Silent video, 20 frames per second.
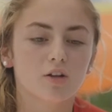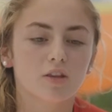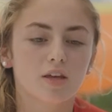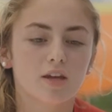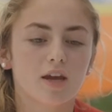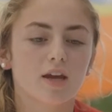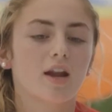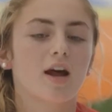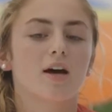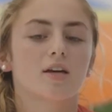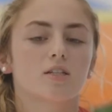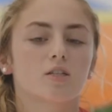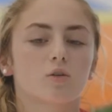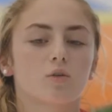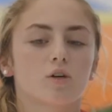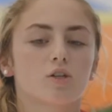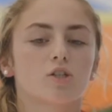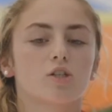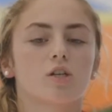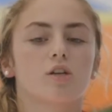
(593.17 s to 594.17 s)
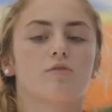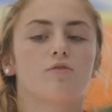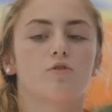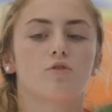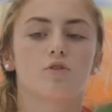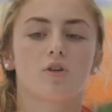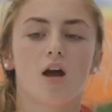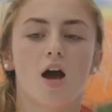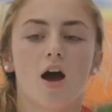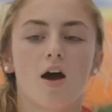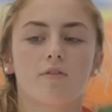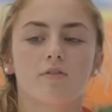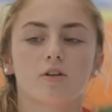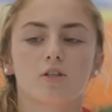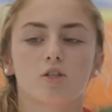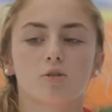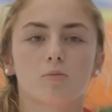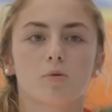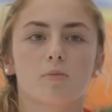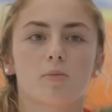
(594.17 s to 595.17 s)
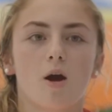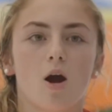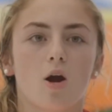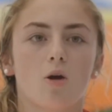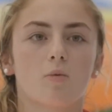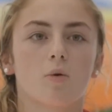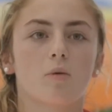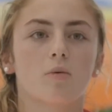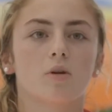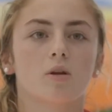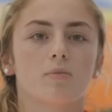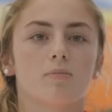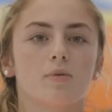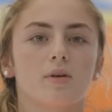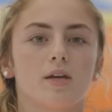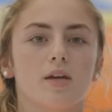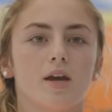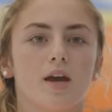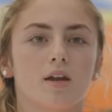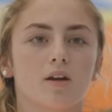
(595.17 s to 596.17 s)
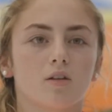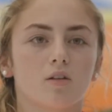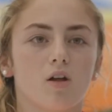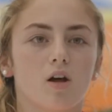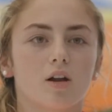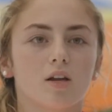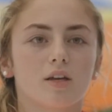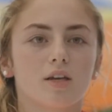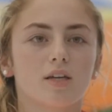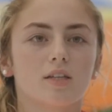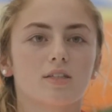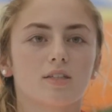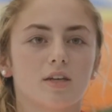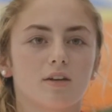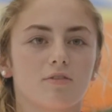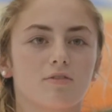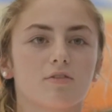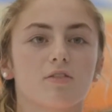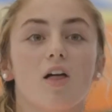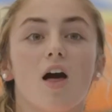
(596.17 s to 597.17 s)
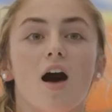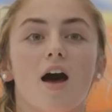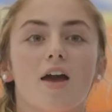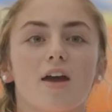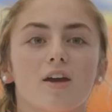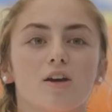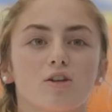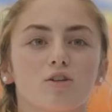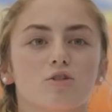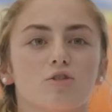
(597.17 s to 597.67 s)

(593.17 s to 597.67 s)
they get asked the question, if you could have a superpower, what would it be? And a lot of kids say flying.